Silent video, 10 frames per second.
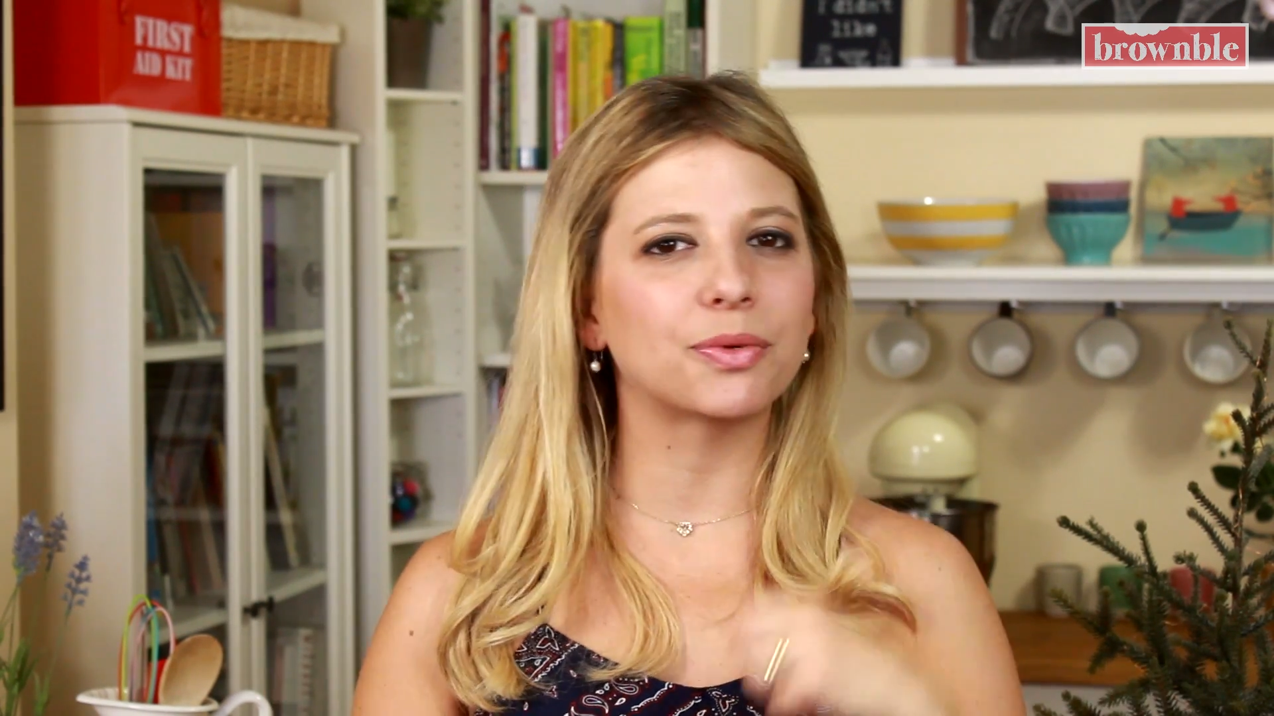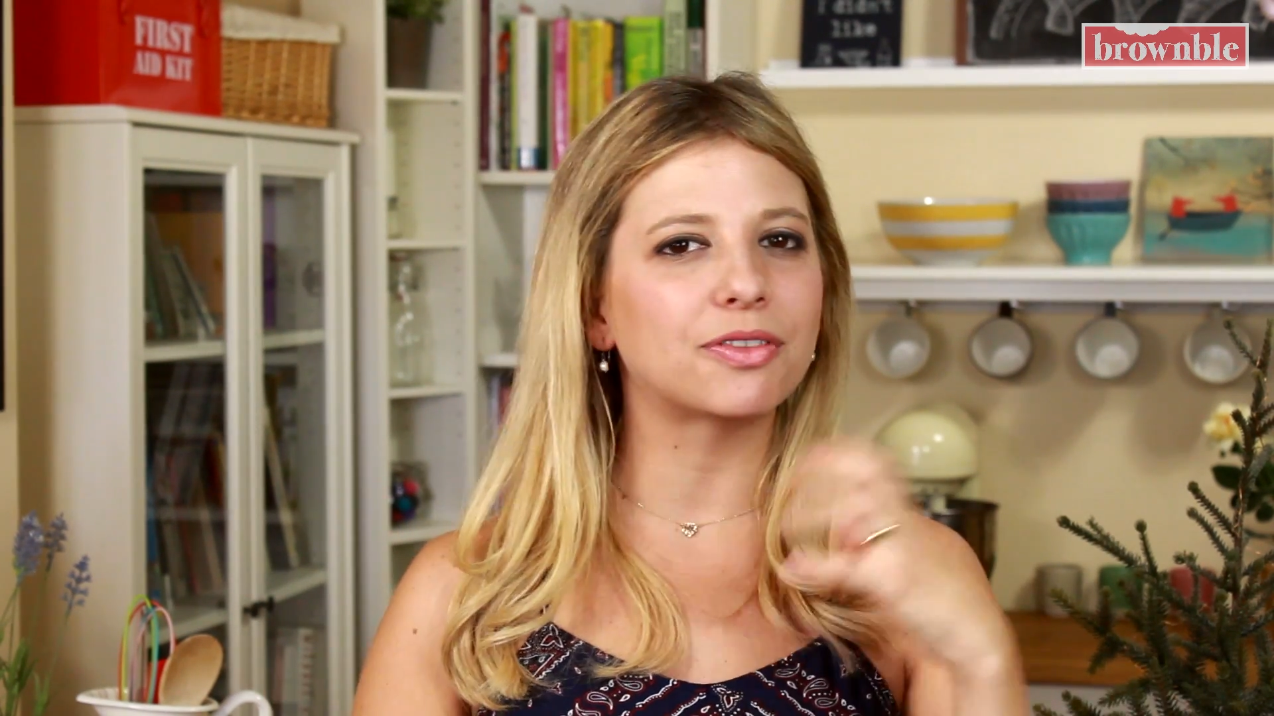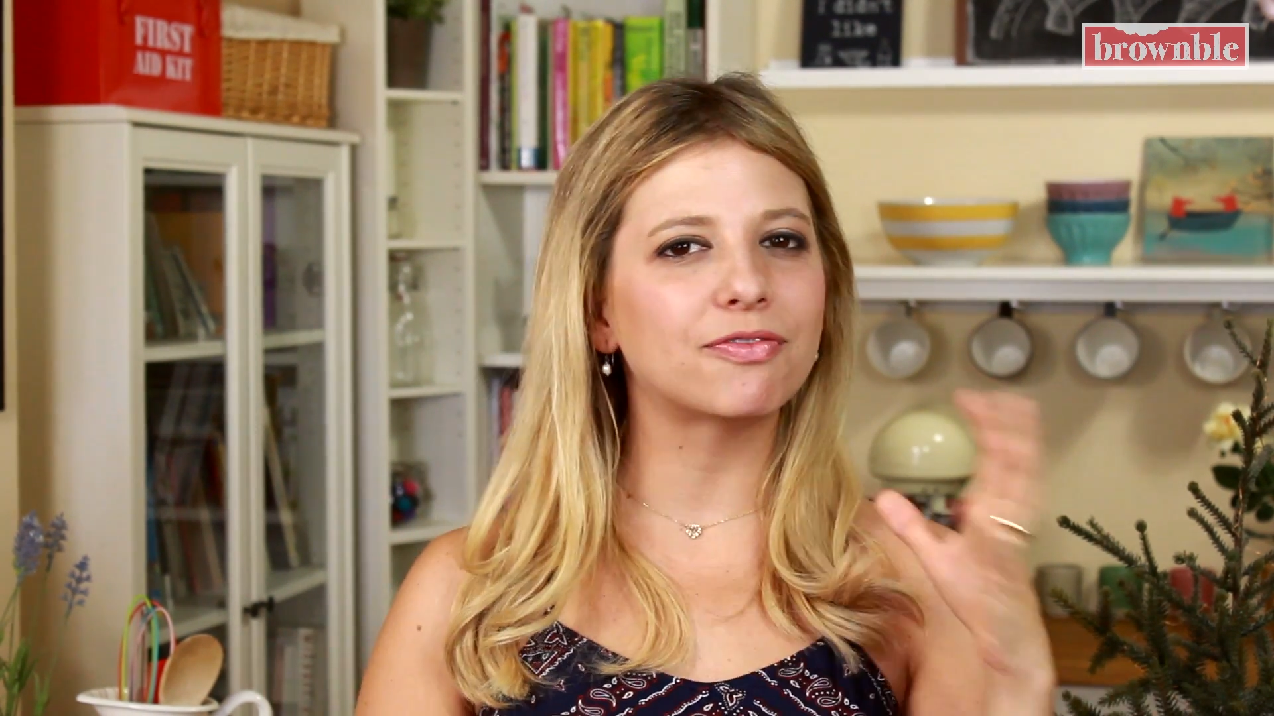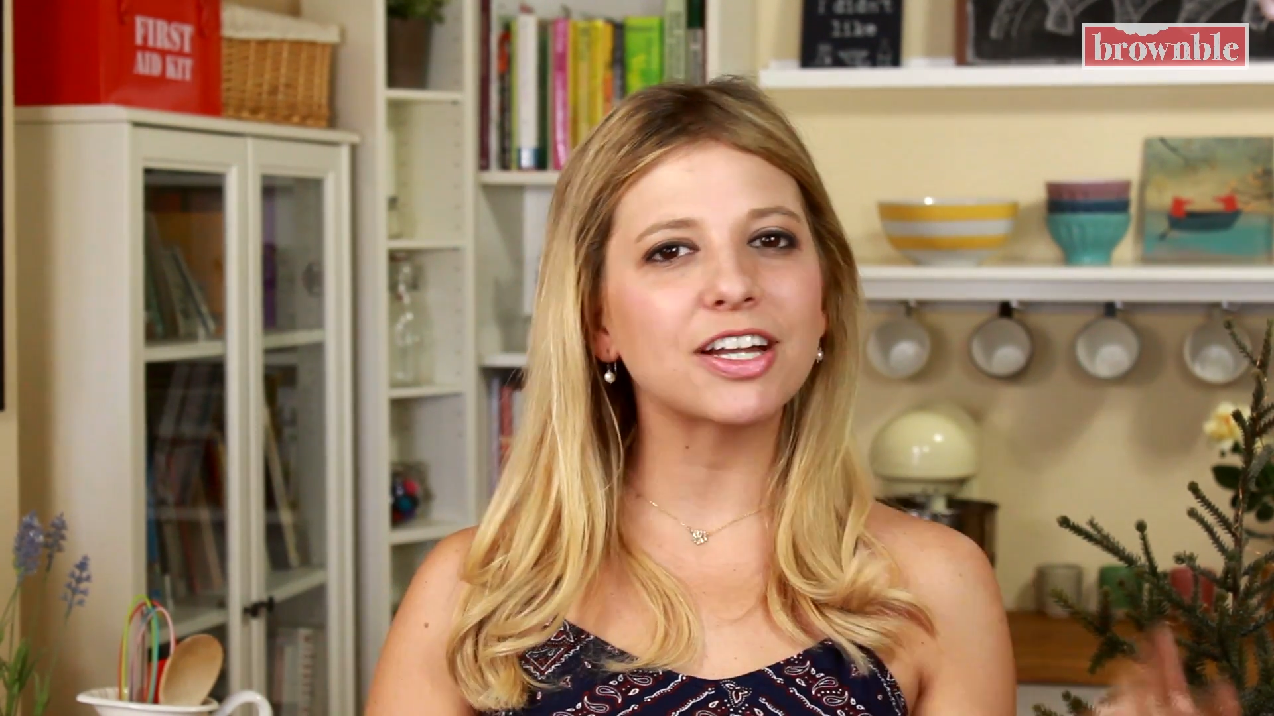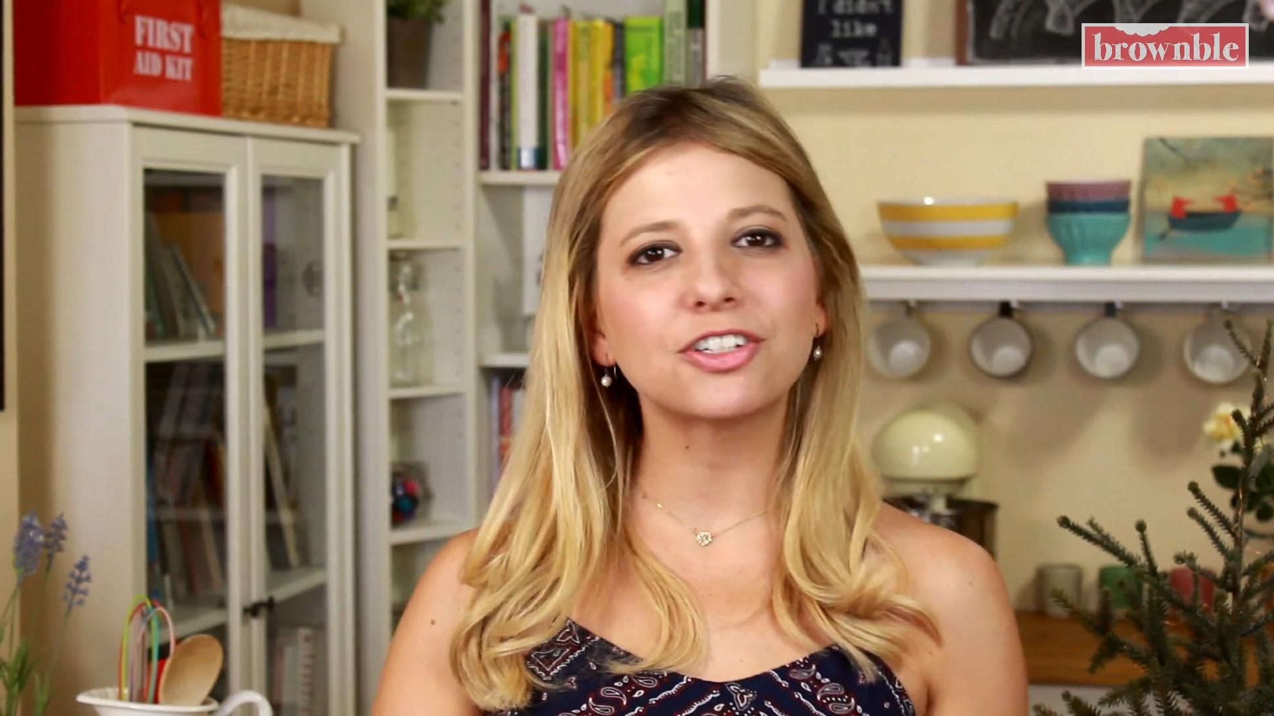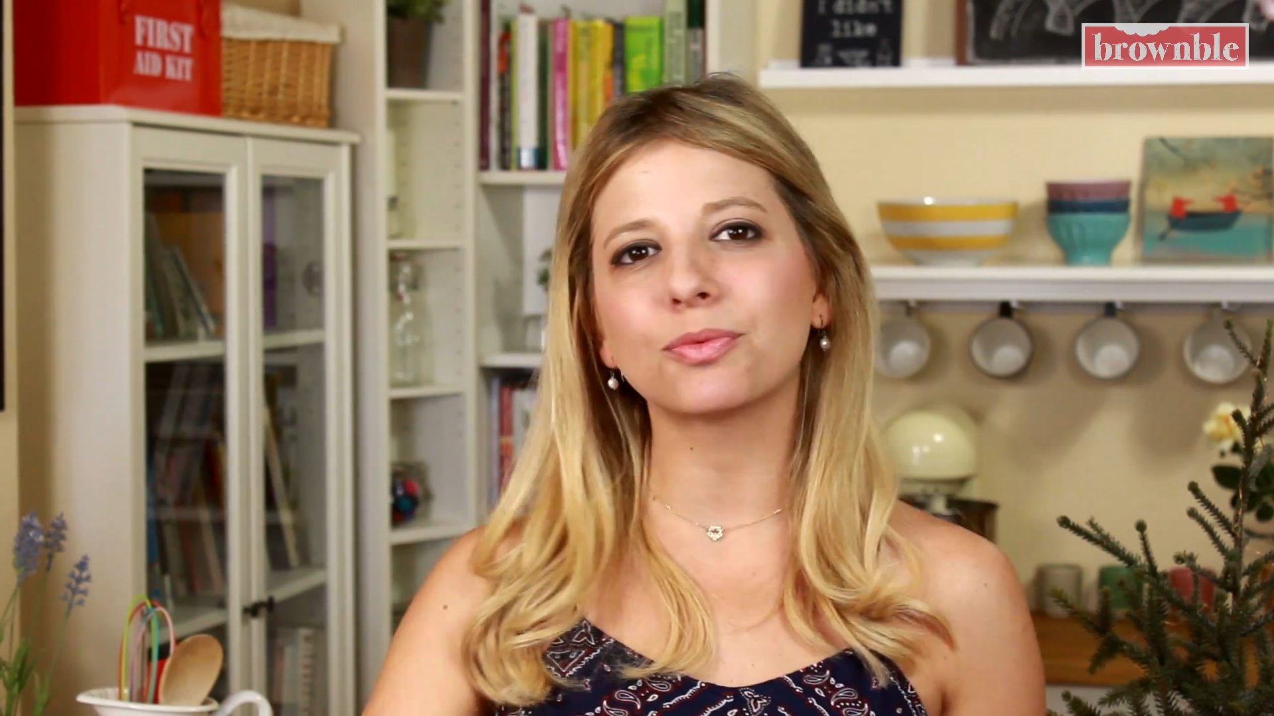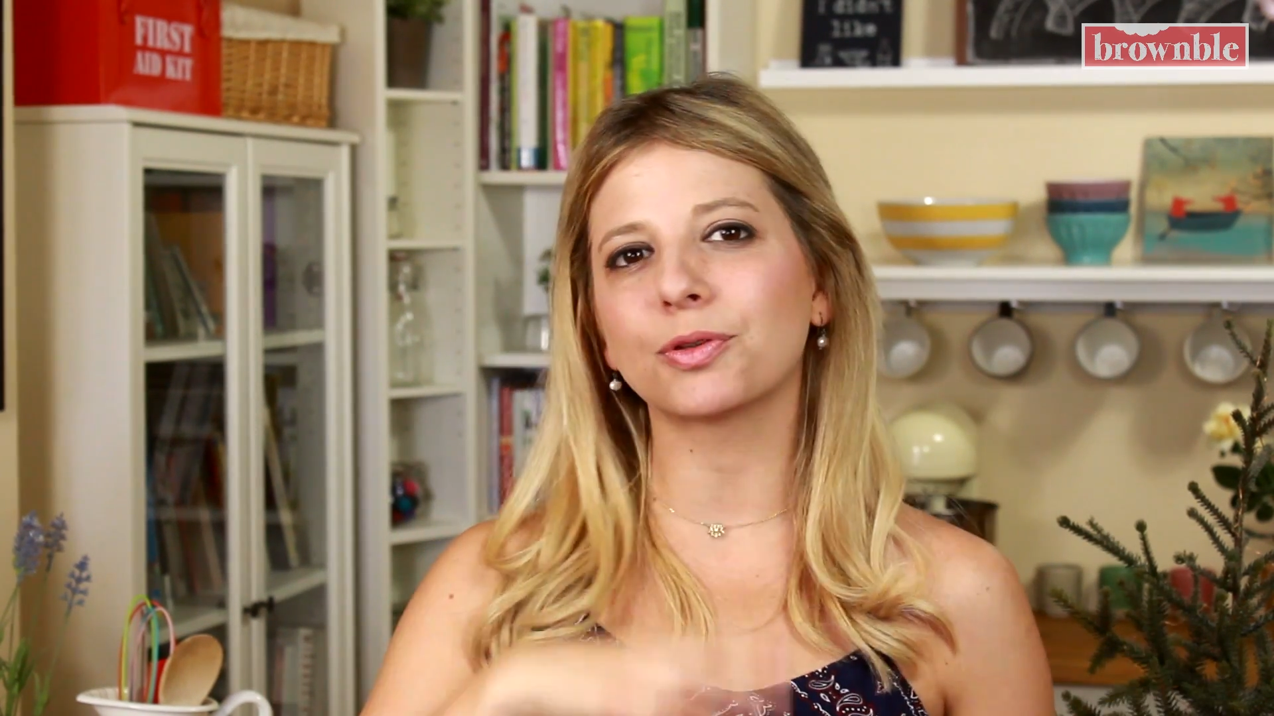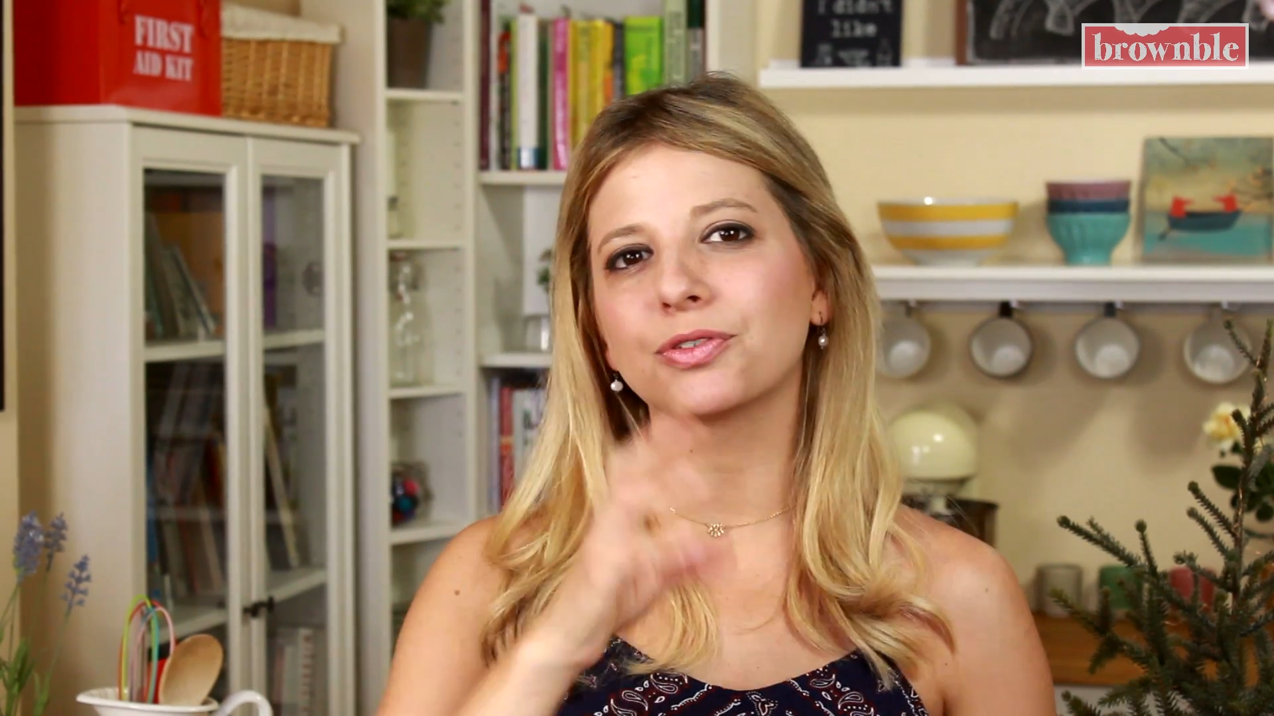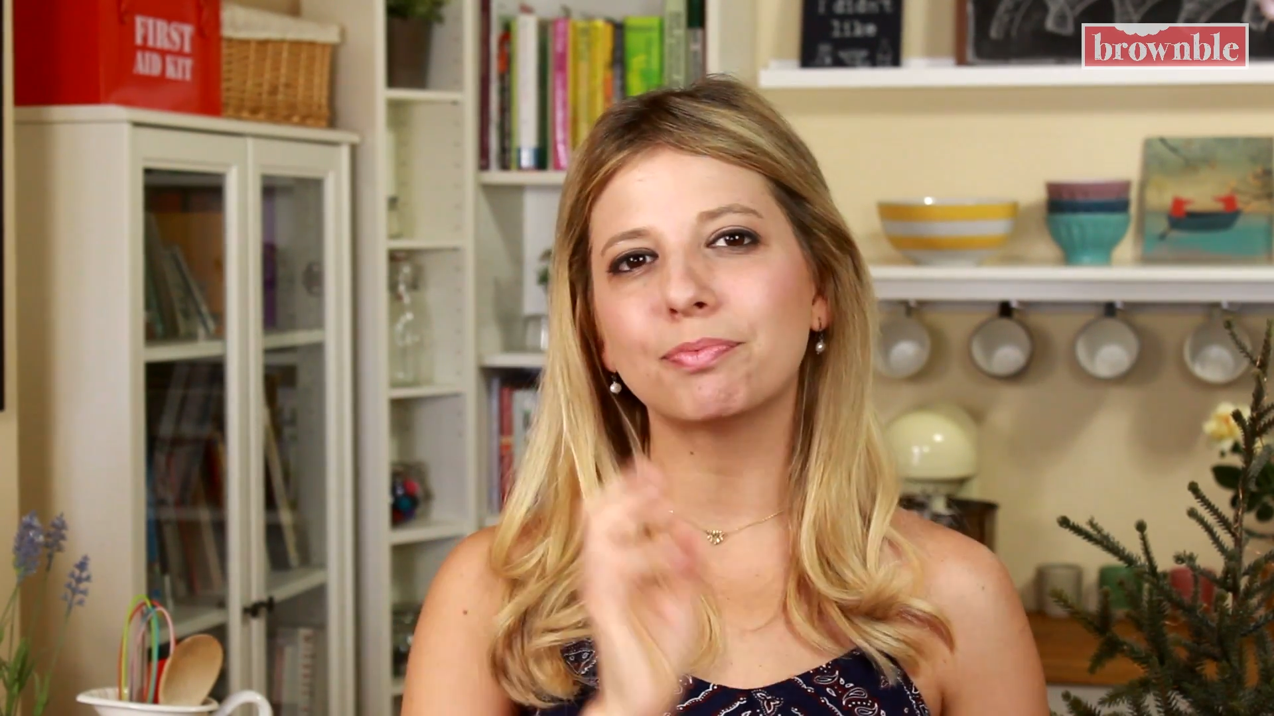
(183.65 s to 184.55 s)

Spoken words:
with vegetables,